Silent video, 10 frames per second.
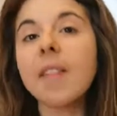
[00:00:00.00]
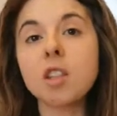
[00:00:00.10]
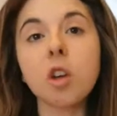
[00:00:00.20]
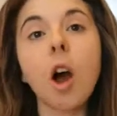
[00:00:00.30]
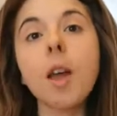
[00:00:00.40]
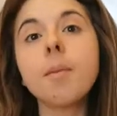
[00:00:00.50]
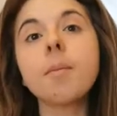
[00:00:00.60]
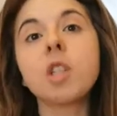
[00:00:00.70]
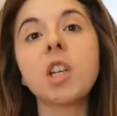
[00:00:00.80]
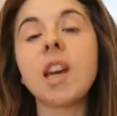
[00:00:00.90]
this
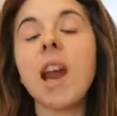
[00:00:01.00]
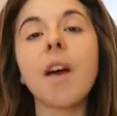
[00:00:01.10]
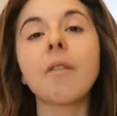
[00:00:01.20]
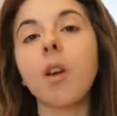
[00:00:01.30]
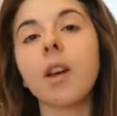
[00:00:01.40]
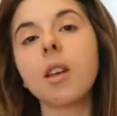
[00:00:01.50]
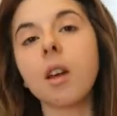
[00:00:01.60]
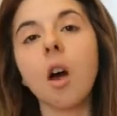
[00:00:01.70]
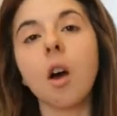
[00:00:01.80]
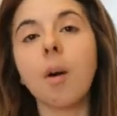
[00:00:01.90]
time, she didn't have like
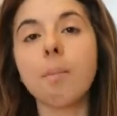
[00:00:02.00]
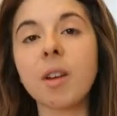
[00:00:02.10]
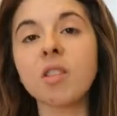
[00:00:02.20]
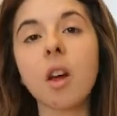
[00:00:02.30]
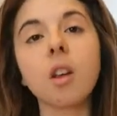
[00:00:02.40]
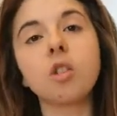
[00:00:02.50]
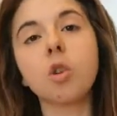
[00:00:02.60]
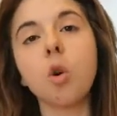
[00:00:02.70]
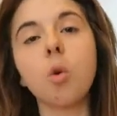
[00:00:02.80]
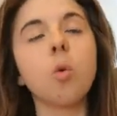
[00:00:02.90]
a buzzer to
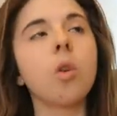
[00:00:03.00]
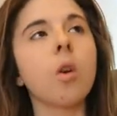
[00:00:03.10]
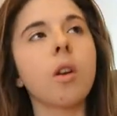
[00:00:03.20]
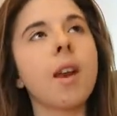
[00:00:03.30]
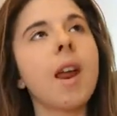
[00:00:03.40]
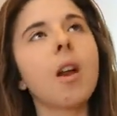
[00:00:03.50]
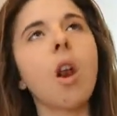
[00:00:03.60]
call on her neck,